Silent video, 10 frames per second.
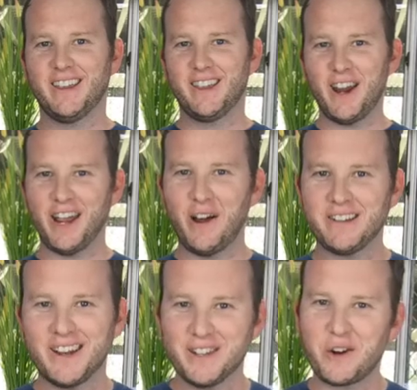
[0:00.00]
G'day
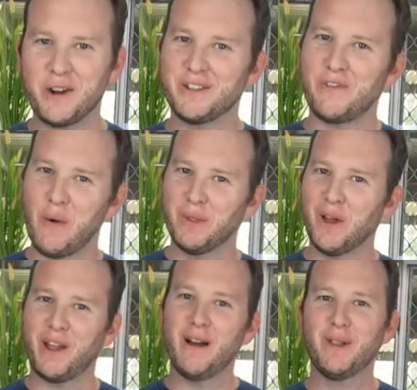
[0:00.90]
guys, it is Chris from
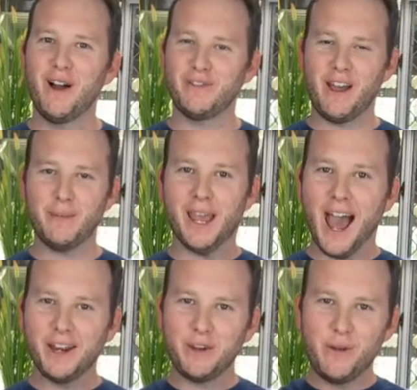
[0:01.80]
Low Carb Life coming
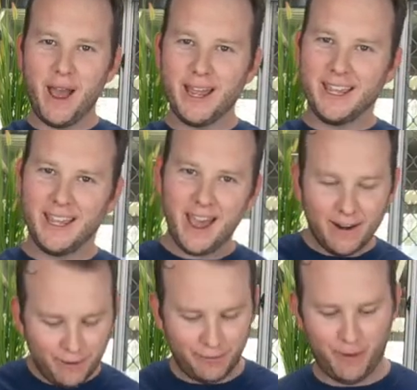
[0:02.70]
at you
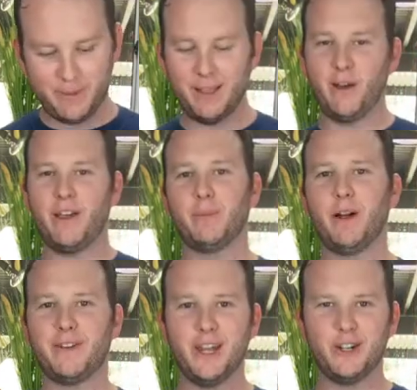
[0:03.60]
again from the Low Carb
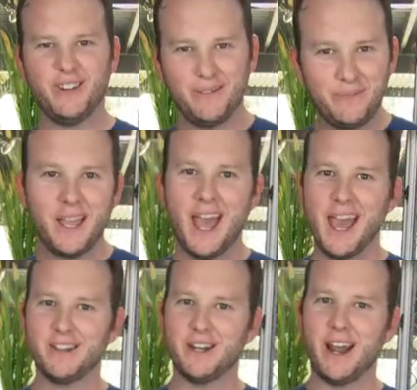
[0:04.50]
Life kitchen.
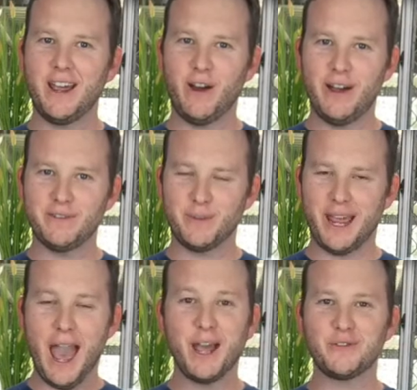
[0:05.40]
And today I have
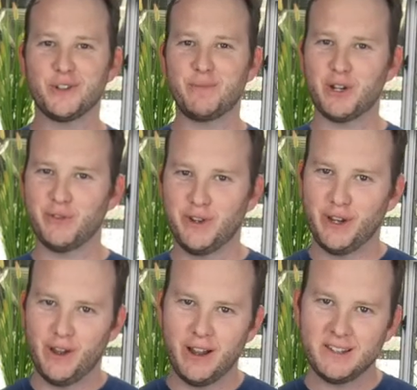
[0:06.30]
something extra special for
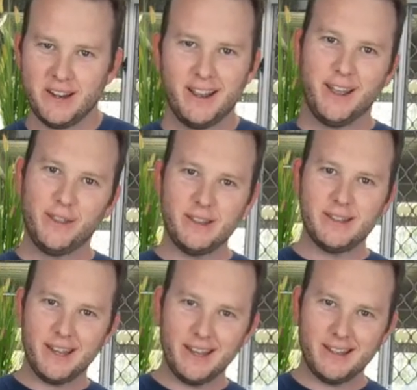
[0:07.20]
you guys.
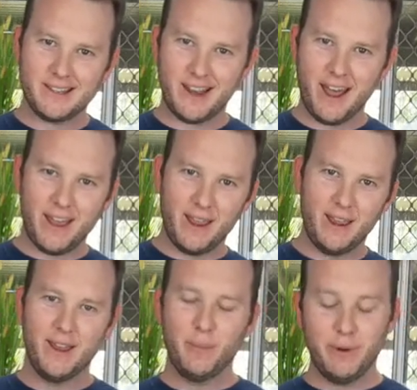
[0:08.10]
This is
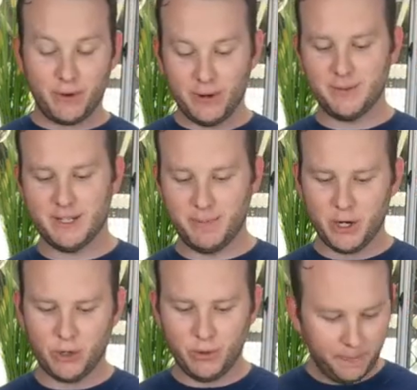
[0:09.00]
a bit of a Christmas
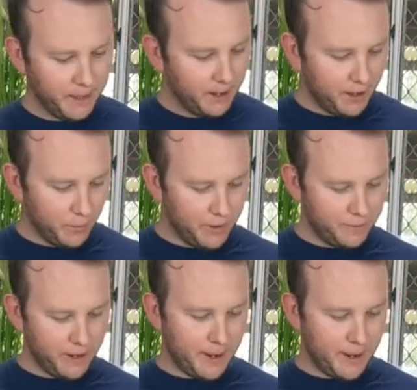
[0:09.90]
special. We've